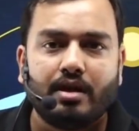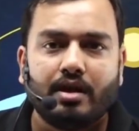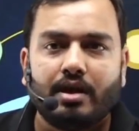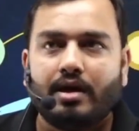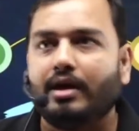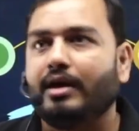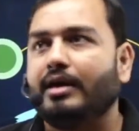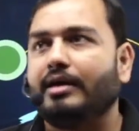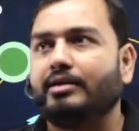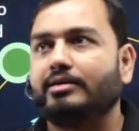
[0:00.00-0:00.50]

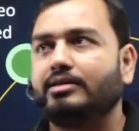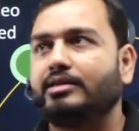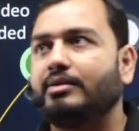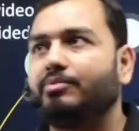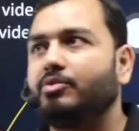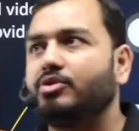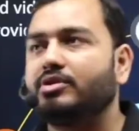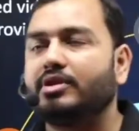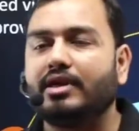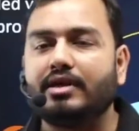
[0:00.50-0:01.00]

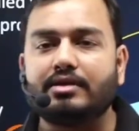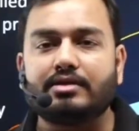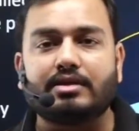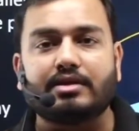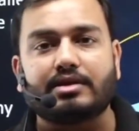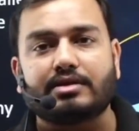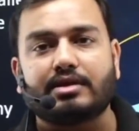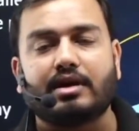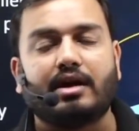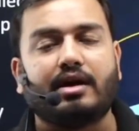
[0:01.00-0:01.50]
Suppose there is
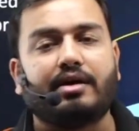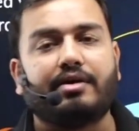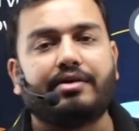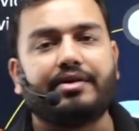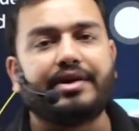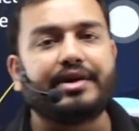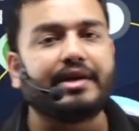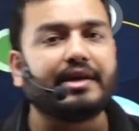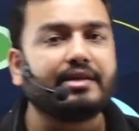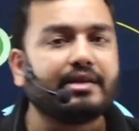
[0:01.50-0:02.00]

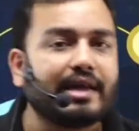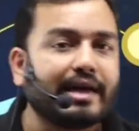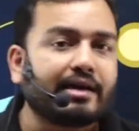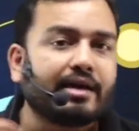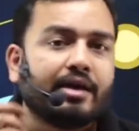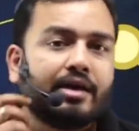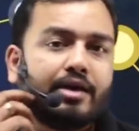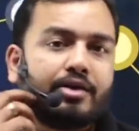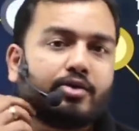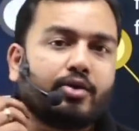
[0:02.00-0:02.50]
written that
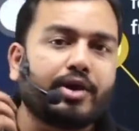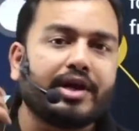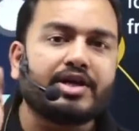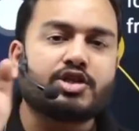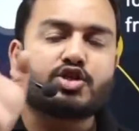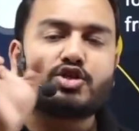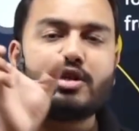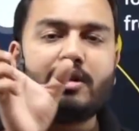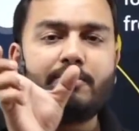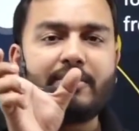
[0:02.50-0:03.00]

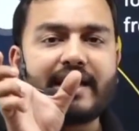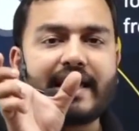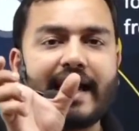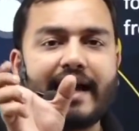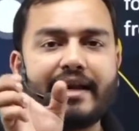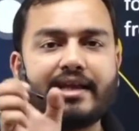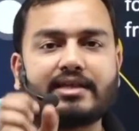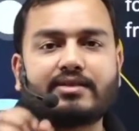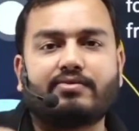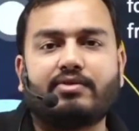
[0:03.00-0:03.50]
rotational
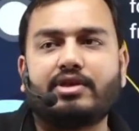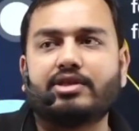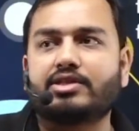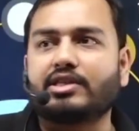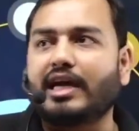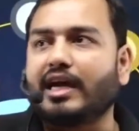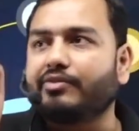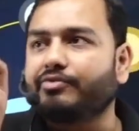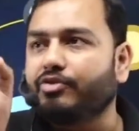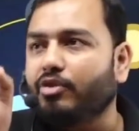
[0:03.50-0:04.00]
mechanics will
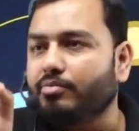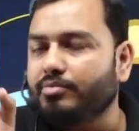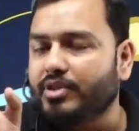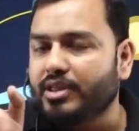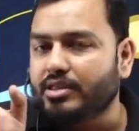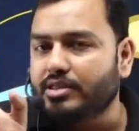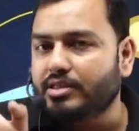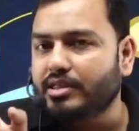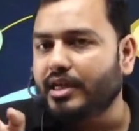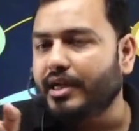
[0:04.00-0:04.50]
start from
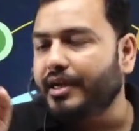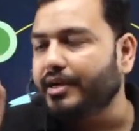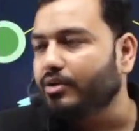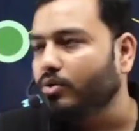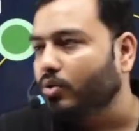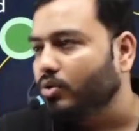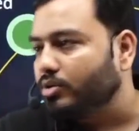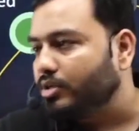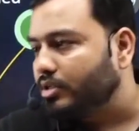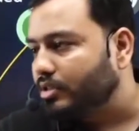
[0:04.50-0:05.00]
this date,
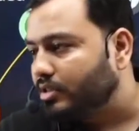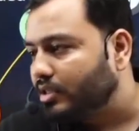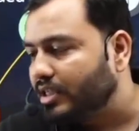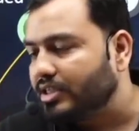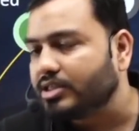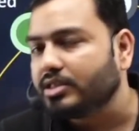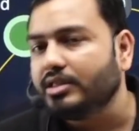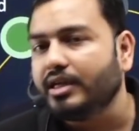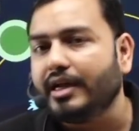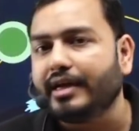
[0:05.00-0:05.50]
go till
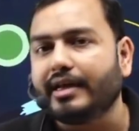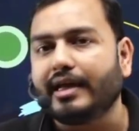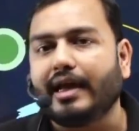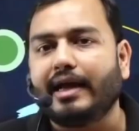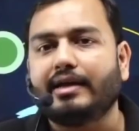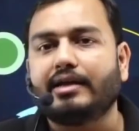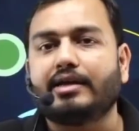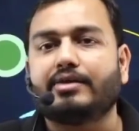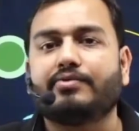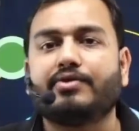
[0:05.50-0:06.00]
this date,
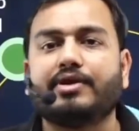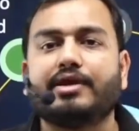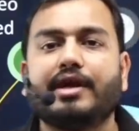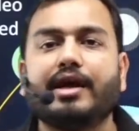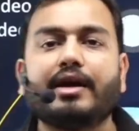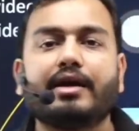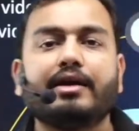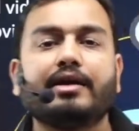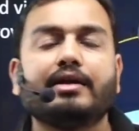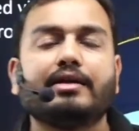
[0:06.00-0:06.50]
and it will
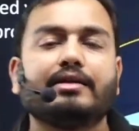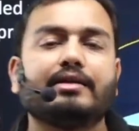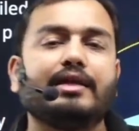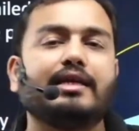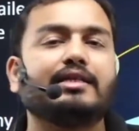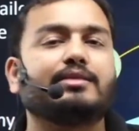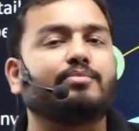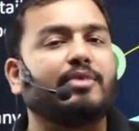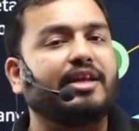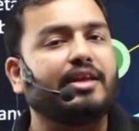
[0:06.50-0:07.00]
take
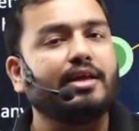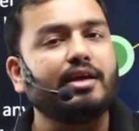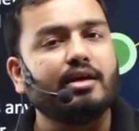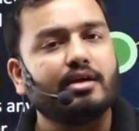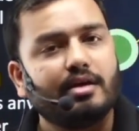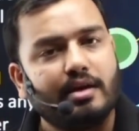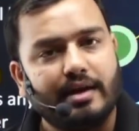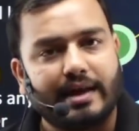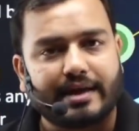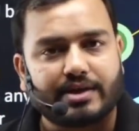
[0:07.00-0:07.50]
these many
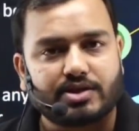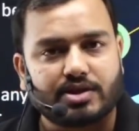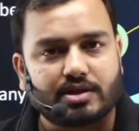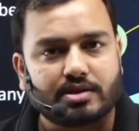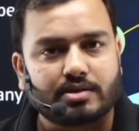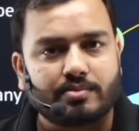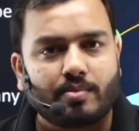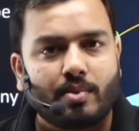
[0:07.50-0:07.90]
lectures.